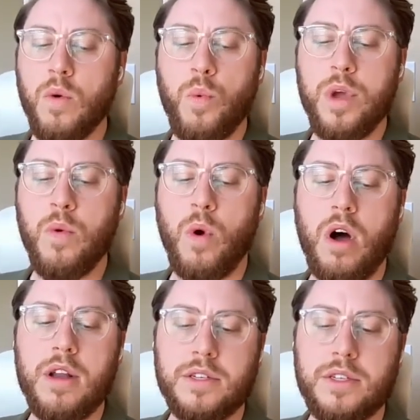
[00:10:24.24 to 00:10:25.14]
we
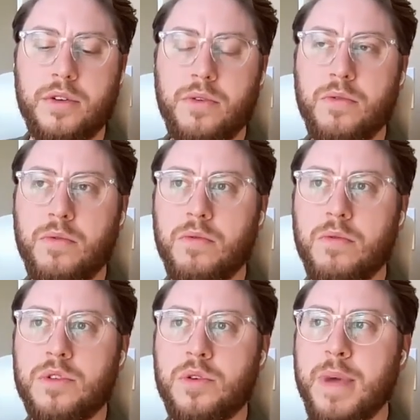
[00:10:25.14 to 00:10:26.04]
want to
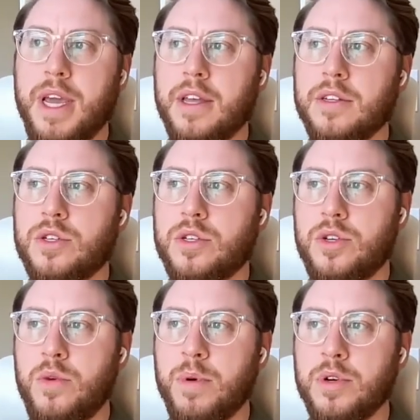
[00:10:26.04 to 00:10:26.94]
make it
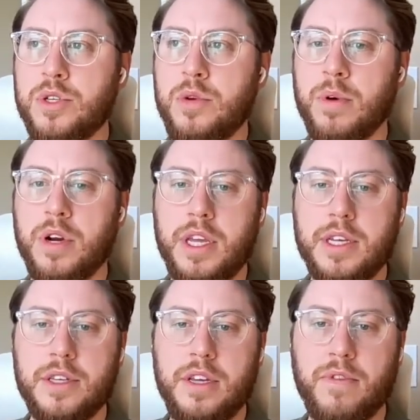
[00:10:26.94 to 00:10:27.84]
super, super
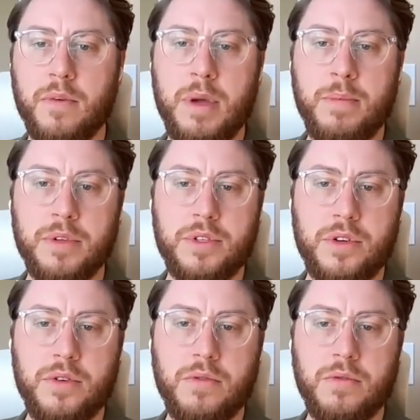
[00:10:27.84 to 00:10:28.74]
easy for people
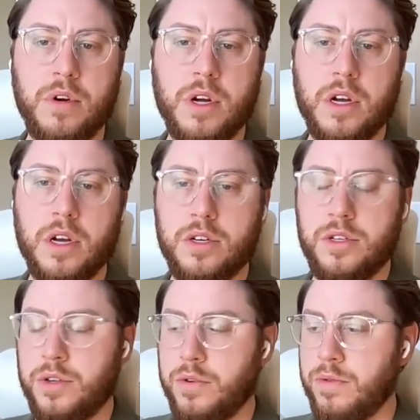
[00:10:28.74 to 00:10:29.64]
to
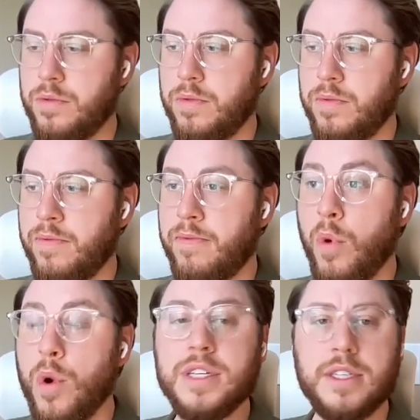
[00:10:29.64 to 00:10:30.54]

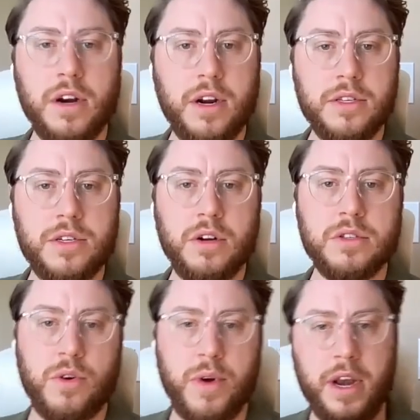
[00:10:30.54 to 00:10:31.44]
voice their
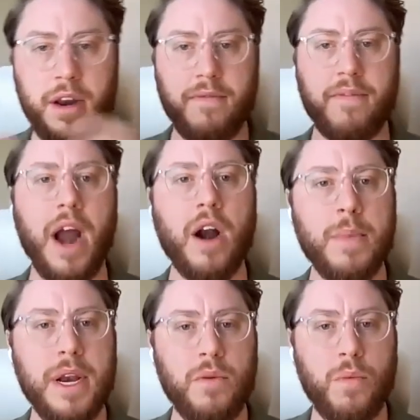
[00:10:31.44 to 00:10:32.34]
concerns, create an
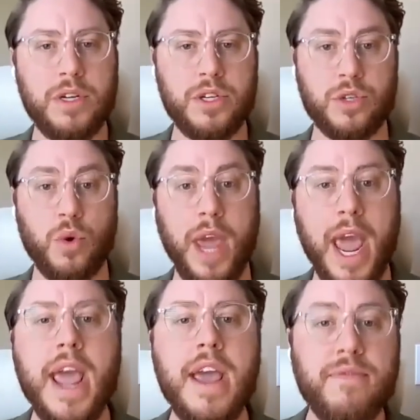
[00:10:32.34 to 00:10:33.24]
environment in which it's
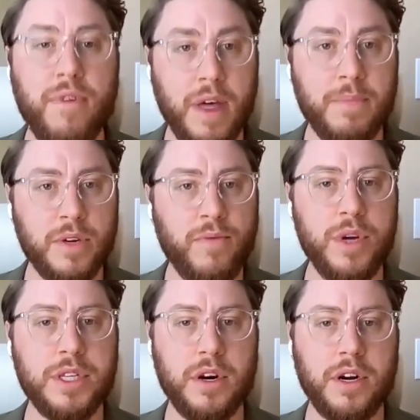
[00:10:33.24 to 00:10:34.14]
okay for them to
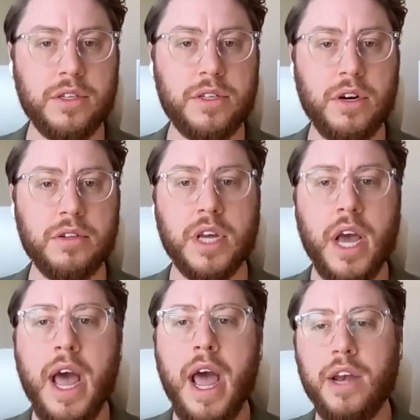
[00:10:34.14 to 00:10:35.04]
voice their concerns.
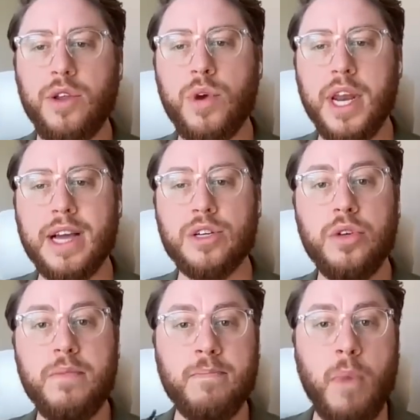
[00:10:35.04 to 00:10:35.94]
And you can
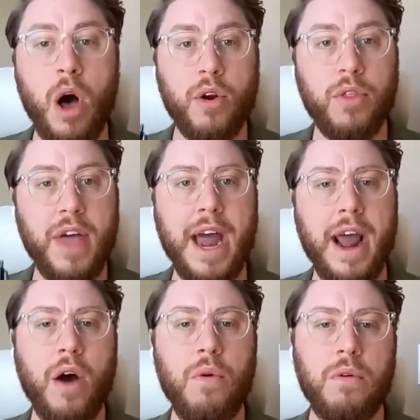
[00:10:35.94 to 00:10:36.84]
actually model that
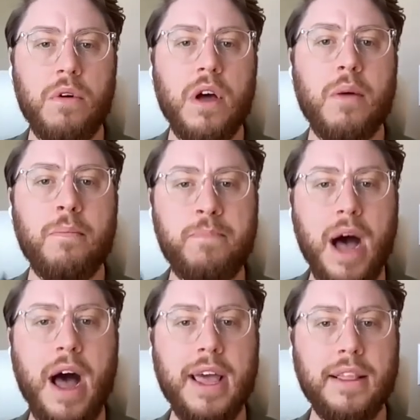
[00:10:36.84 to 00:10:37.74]
out
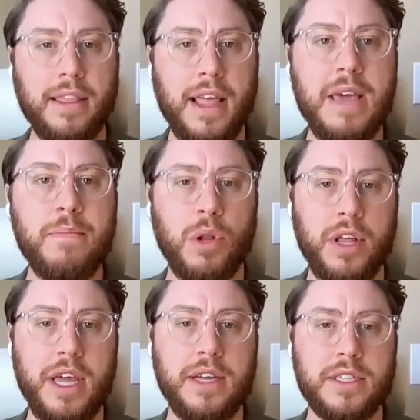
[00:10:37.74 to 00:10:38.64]
by
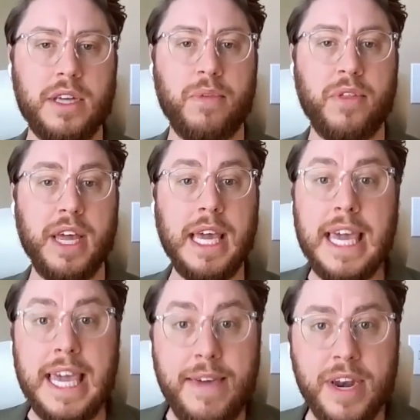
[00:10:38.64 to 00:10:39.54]
labeling something,
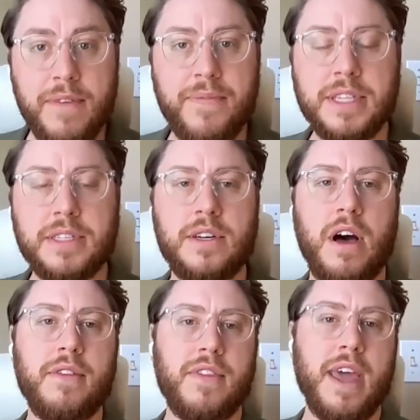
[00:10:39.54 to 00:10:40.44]
even if it's
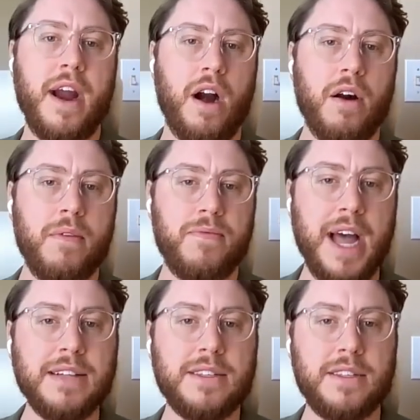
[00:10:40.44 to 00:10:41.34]
not there.
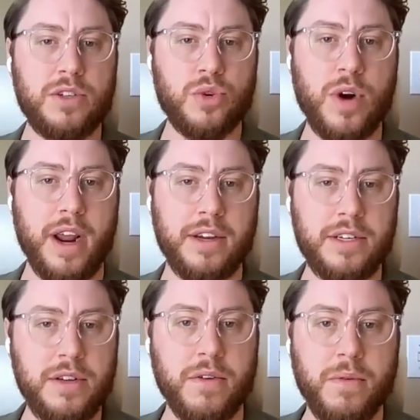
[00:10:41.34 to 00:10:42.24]
That's the trick
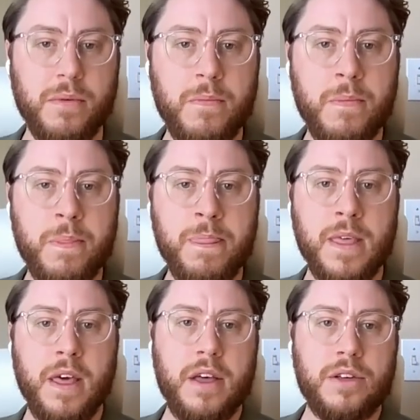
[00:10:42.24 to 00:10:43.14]
too.
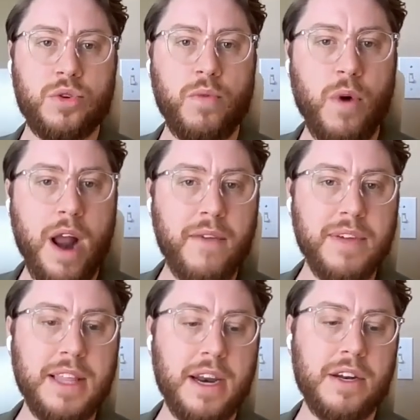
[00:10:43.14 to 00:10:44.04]
So if we're
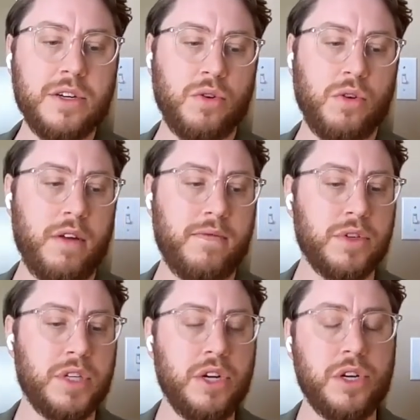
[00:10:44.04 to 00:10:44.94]
having that initial
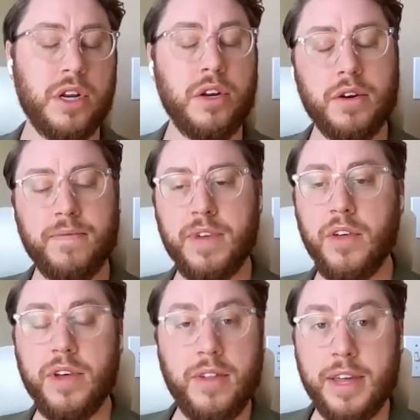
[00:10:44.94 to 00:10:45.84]
conversation and you're
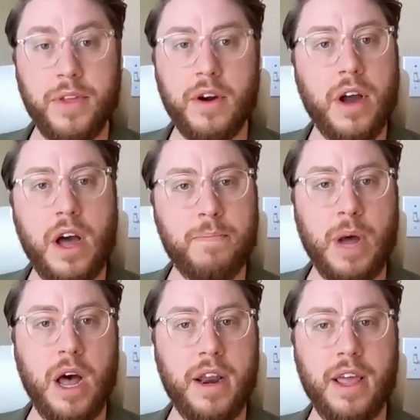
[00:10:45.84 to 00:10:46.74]
feeling like they're not
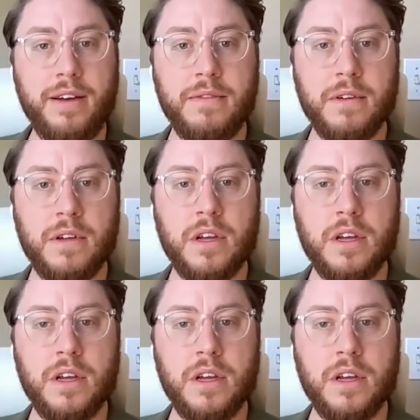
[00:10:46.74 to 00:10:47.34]
bought in,